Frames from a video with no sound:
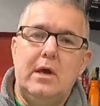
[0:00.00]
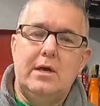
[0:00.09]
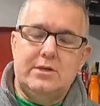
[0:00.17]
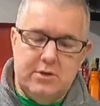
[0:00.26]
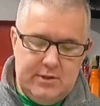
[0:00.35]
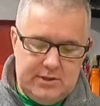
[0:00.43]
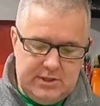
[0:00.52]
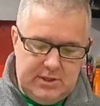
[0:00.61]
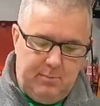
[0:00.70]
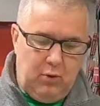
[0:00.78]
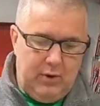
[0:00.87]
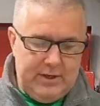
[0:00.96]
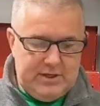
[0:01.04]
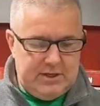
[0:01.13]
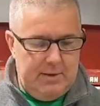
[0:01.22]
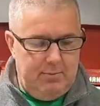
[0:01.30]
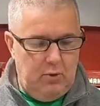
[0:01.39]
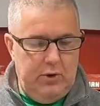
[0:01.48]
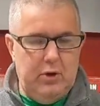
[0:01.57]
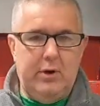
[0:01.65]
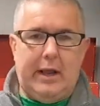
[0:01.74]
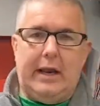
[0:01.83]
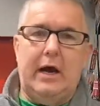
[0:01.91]
So this is a pretty simple
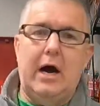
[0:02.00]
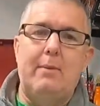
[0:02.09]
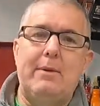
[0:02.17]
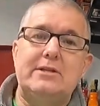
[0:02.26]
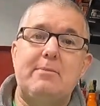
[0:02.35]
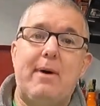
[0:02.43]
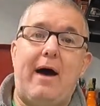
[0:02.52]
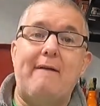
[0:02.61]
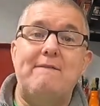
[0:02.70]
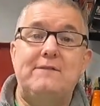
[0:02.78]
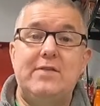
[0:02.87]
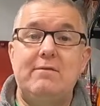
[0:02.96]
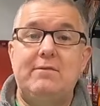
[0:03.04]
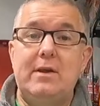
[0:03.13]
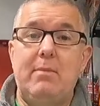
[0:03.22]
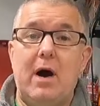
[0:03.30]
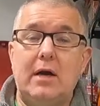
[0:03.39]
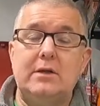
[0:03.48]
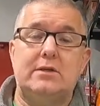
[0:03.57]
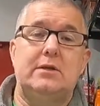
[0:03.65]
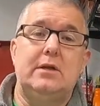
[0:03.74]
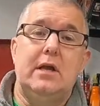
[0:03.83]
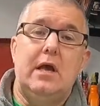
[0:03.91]
unit. It's about 50
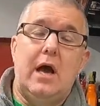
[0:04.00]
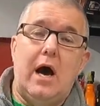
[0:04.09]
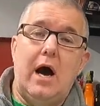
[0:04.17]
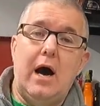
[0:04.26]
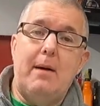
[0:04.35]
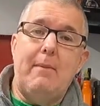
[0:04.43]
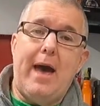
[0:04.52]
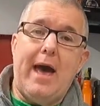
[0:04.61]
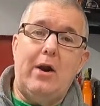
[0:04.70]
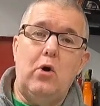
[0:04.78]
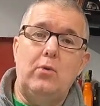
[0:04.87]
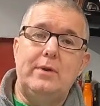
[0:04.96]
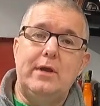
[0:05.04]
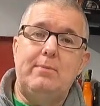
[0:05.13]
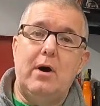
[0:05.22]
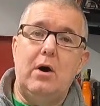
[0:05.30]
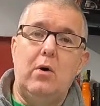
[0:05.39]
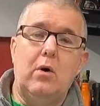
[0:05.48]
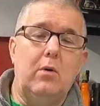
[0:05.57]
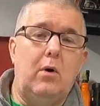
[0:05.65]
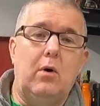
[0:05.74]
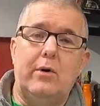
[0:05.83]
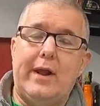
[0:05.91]
bucks at Home Depot
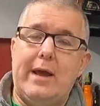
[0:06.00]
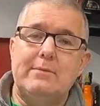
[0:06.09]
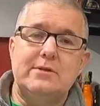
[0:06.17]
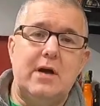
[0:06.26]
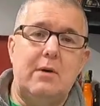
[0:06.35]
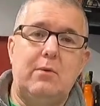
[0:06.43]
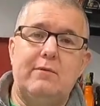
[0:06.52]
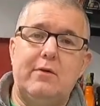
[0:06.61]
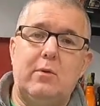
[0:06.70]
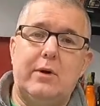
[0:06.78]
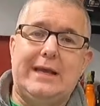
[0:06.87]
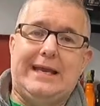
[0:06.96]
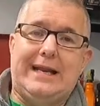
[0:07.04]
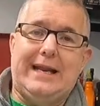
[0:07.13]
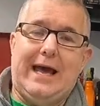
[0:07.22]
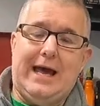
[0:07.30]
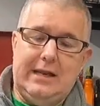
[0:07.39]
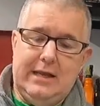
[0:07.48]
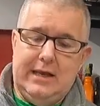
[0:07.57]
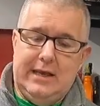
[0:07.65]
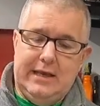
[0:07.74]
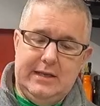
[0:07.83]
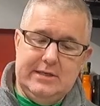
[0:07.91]
or on Amazon, wherever you want to get it at.
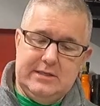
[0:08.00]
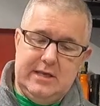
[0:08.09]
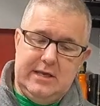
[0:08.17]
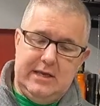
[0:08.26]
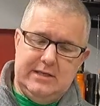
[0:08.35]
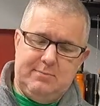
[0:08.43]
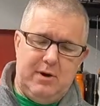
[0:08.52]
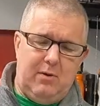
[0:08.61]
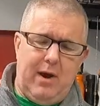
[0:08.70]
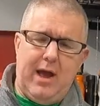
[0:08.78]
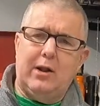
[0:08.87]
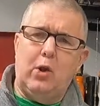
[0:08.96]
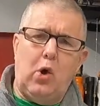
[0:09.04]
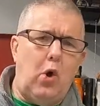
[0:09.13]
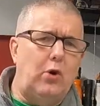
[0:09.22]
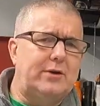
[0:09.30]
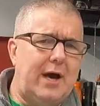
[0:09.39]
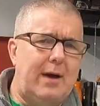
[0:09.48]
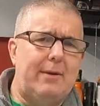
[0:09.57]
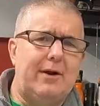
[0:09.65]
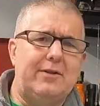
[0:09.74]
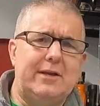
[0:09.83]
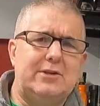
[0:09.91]
It's been around a long time. I
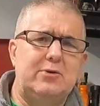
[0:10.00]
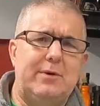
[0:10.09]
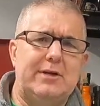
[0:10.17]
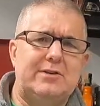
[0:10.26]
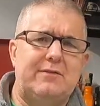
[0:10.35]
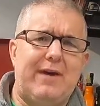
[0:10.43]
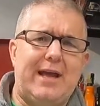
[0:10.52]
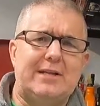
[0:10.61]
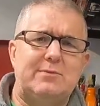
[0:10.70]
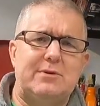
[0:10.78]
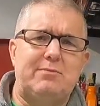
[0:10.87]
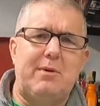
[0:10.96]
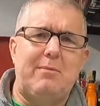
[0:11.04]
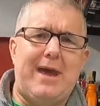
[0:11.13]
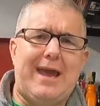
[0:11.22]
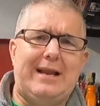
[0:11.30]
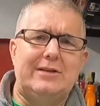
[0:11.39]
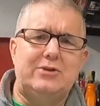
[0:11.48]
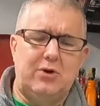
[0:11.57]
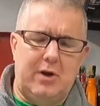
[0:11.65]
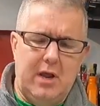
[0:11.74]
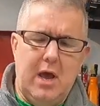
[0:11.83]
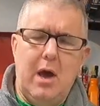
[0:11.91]
don't think too much advancement's been made into
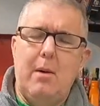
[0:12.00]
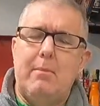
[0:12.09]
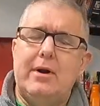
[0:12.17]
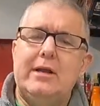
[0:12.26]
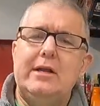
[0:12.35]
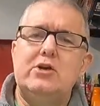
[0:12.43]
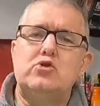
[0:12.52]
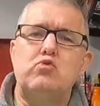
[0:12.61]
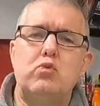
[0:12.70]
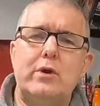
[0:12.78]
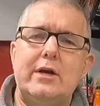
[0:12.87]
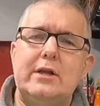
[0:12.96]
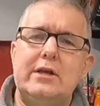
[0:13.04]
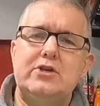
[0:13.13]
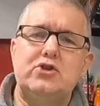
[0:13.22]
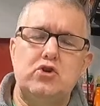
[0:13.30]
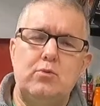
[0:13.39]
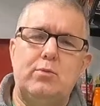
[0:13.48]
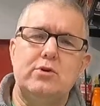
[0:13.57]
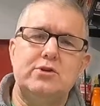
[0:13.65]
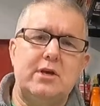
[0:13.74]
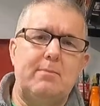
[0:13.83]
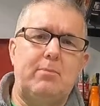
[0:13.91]
it, but it is really super
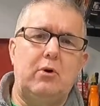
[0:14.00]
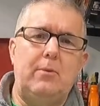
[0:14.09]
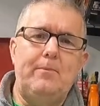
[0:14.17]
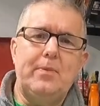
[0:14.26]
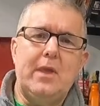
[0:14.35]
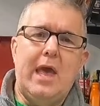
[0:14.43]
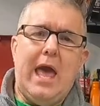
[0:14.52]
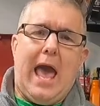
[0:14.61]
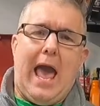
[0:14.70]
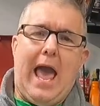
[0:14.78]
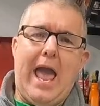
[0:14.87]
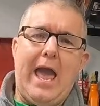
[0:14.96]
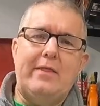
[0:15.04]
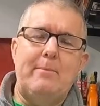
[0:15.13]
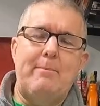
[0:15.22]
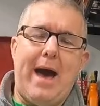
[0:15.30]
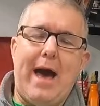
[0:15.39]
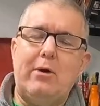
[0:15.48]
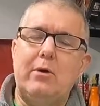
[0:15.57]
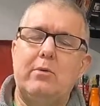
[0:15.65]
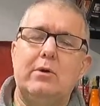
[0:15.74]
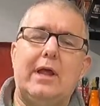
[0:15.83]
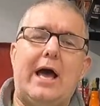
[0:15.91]
simple, and the battery
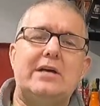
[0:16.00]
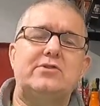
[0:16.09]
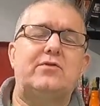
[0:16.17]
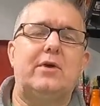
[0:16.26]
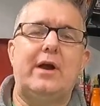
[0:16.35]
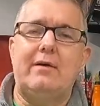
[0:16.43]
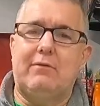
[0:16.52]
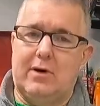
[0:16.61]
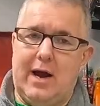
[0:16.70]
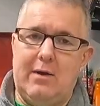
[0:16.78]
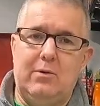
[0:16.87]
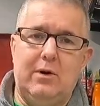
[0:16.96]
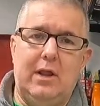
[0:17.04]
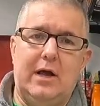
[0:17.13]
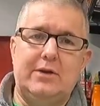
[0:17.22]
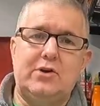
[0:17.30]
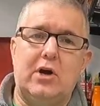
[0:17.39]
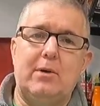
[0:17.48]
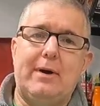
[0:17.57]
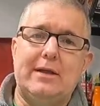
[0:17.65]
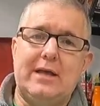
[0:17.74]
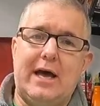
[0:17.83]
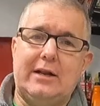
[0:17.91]
will last forever. I will talk
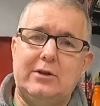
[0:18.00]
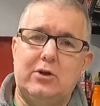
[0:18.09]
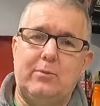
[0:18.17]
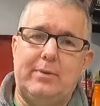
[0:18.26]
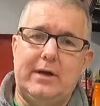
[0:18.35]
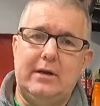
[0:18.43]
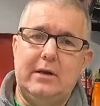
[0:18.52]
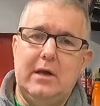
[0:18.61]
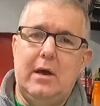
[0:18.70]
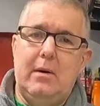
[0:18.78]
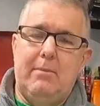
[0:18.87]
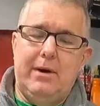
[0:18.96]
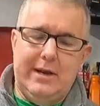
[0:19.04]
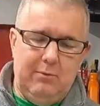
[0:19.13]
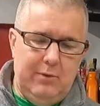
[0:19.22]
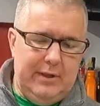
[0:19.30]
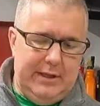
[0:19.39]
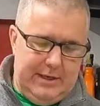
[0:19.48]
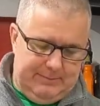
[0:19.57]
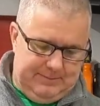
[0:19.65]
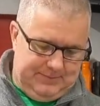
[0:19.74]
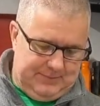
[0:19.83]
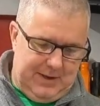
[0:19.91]
about that in a little bit. But it really
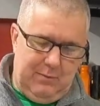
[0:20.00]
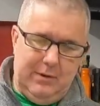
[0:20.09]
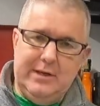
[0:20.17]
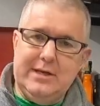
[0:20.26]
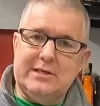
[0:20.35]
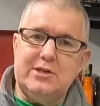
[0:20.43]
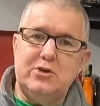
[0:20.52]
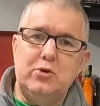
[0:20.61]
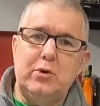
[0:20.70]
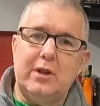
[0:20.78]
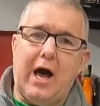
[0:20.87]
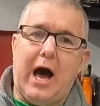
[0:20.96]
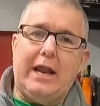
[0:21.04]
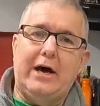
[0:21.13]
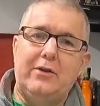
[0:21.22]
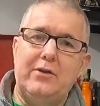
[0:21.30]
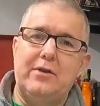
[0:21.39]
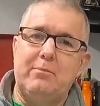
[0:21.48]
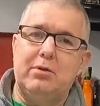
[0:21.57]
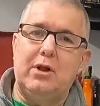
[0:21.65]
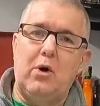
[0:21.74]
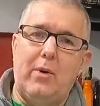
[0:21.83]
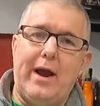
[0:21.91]
doesn't do a lot other than
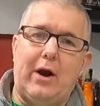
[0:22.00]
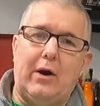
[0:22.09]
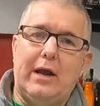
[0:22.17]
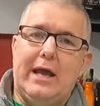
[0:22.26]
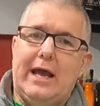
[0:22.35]
blow air.